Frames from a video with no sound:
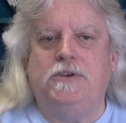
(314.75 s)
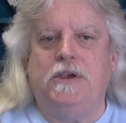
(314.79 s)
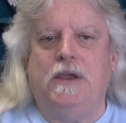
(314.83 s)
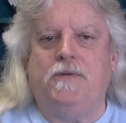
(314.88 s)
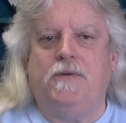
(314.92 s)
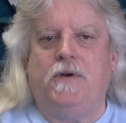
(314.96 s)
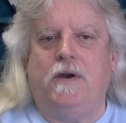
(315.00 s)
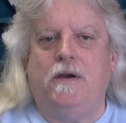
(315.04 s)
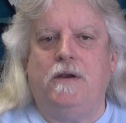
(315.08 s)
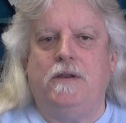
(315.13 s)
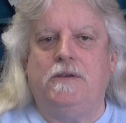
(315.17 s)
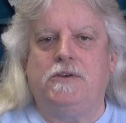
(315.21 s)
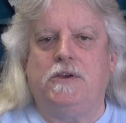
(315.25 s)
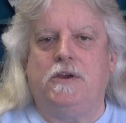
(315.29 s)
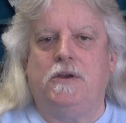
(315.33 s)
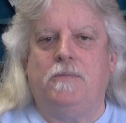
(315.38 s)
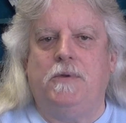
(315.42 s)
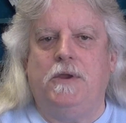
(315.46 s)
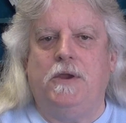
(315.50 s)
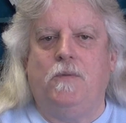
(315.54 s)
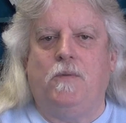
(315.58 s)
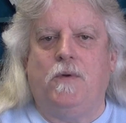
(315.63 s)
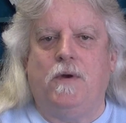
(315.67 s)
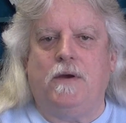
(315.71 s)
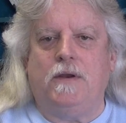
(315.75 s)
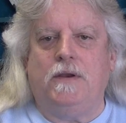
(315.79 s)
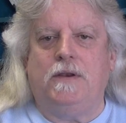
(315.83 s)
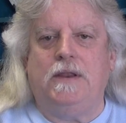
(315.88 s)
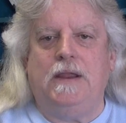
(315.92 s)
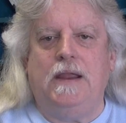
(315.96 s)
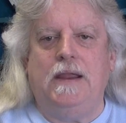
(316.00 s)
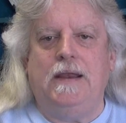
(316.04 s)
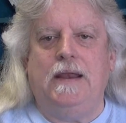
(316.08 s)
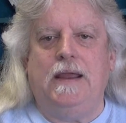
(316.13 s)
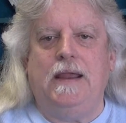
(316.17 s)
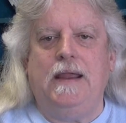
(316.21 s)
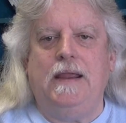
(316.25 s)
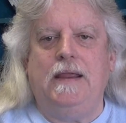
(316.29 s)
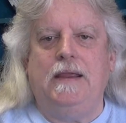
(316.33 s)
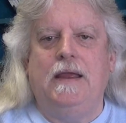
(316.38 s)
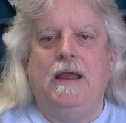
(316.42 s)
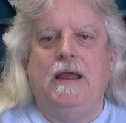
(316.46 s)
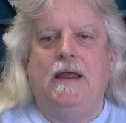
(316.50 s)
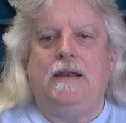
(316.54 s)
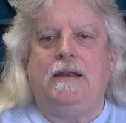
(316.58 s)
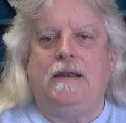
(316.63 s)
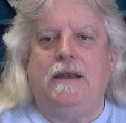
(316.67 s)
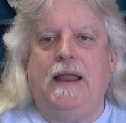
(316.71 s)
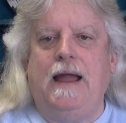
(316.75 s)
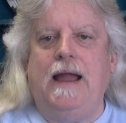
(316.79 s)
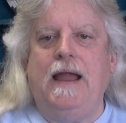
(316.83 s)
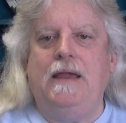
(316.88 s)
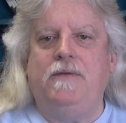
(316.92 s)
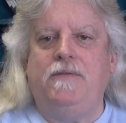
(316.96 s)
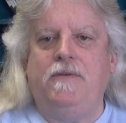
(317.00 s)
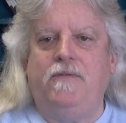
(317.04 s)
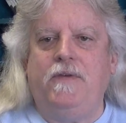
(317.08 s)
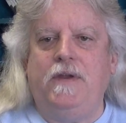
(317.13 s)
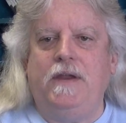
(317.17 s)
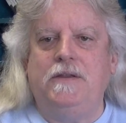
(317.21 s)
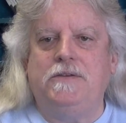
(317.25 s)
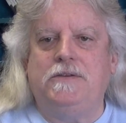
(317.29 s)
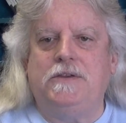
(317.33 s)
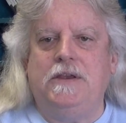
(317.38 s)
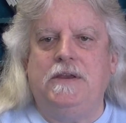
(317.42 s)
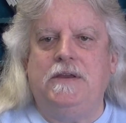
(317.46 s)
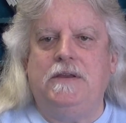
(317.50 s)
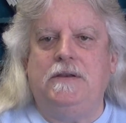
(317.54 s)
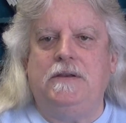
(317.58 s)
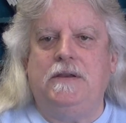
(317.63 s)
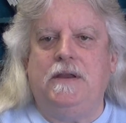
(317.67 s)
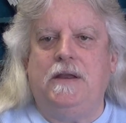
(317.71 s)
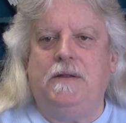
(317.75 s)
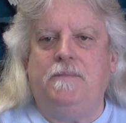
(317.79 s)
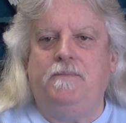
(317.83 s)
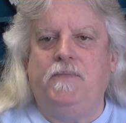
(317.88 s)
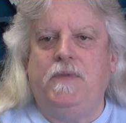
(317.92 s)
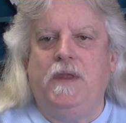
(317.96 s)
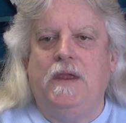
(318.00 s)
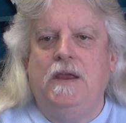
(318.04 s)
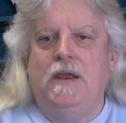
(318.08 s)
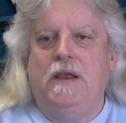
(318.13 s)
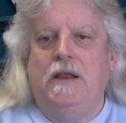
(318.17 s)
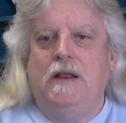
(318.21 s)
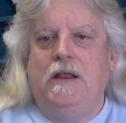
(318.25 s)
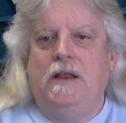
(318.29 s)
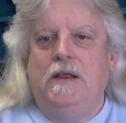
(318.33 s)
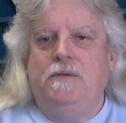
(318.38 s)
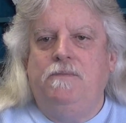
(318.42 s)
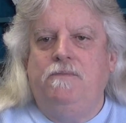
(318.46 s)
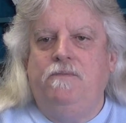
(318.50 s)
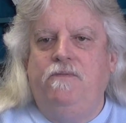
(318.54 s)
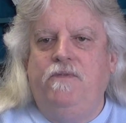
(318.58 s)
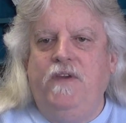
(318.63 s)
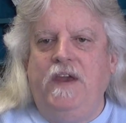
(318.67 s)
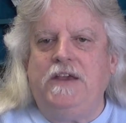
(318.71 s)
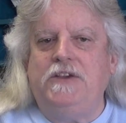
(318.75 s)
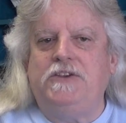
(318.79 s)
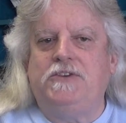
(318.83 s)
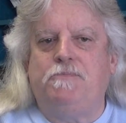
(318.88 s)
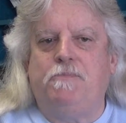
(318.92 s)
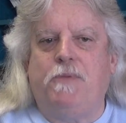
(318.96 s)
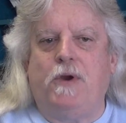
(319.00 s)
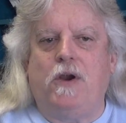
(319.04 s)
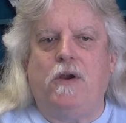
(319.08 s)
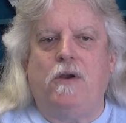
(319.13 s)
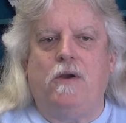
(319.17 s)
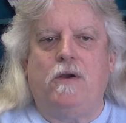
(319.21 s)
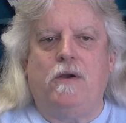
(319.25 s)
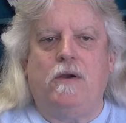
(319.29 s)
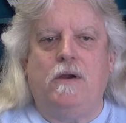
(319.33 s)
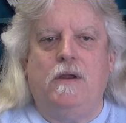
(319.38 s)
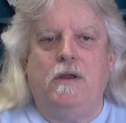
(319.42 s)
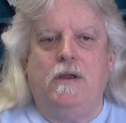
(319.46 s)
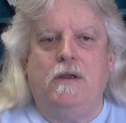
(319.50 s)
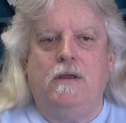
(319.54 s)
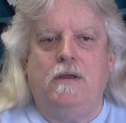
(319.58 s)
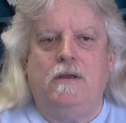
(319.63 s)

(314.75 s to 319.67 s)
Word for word: Jeff Hardy is going to be working TNA live events in Vicksburg